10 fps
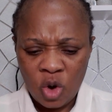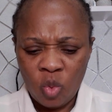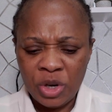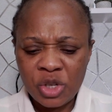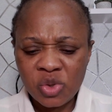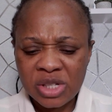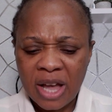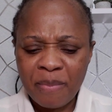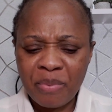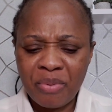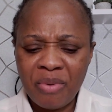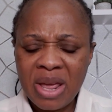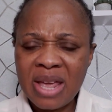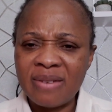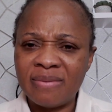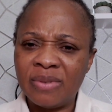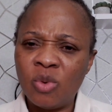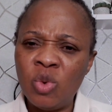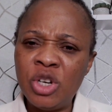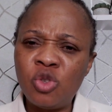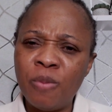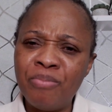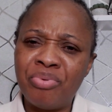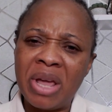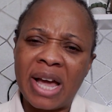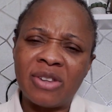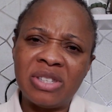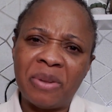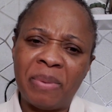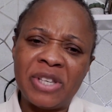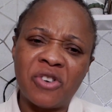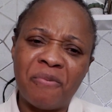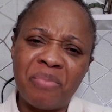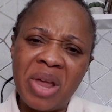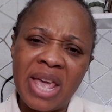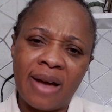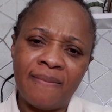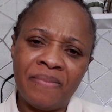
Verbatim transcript: We need to start praying. We need to break out in the place of prayer.